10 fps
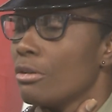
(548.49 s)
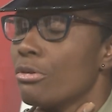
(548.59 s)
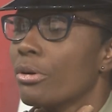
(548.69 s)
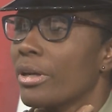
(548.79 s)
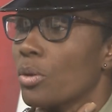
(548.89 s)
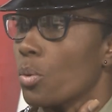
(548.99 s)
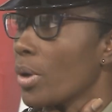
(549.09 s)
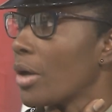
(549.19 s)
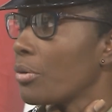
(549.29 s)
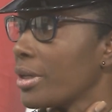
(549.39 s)
you can
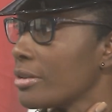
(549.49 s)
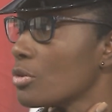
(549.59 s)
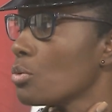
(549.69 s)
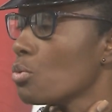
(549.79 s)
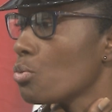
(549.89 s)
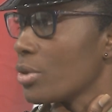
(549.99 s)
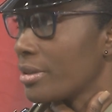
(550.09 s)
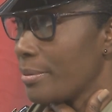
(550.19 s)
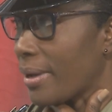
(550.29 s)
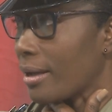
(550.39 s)
query it
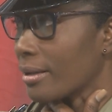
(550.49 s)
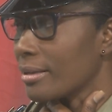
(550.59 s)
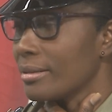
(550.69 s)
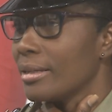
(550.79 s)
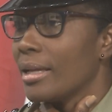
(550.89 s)
with the bank